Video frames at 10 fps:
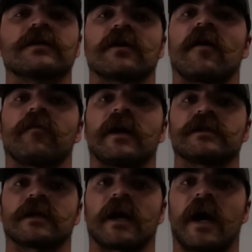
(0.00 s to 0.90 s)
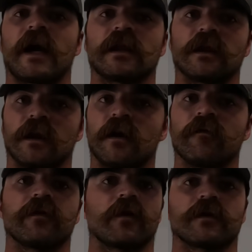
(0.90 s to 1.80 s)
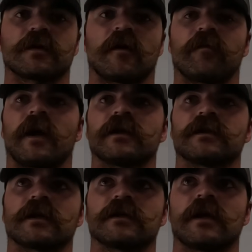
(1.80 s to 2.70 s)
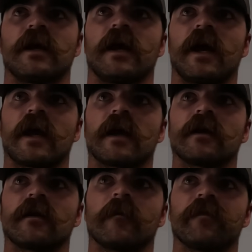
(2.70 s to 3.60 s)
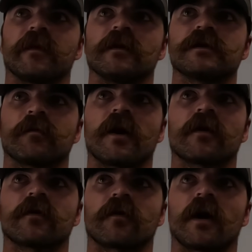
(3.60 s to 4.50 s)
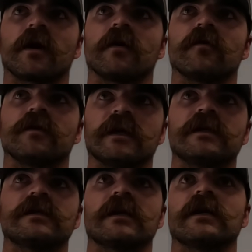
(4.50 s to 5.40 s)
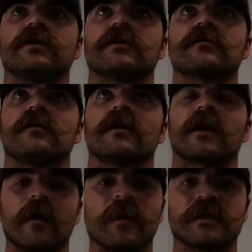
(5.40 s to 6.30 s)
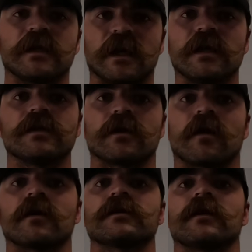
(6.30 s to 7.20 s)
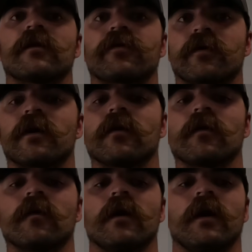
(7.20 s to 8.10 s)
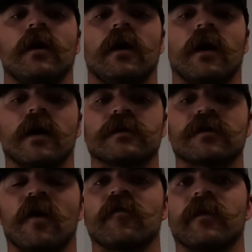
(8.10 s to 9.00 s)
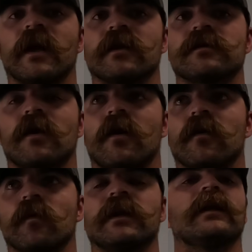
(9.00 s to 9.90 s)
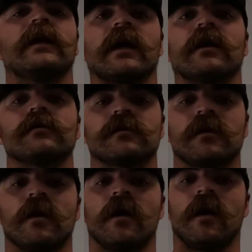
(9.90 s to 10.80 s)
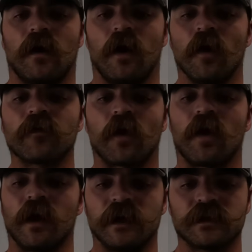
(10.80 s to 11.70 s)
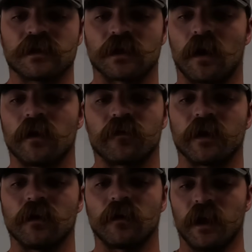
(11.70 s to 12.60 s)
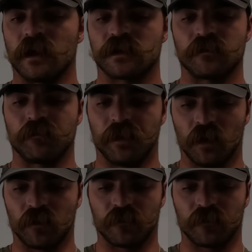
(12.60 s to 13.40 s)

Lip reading: soft plastic guy. I love throwing soft plastics, and the Shimano Curado DC just kind of makes it easier, honestly, to throw soft baits on windy days. Overall, it's a solid reel. It's built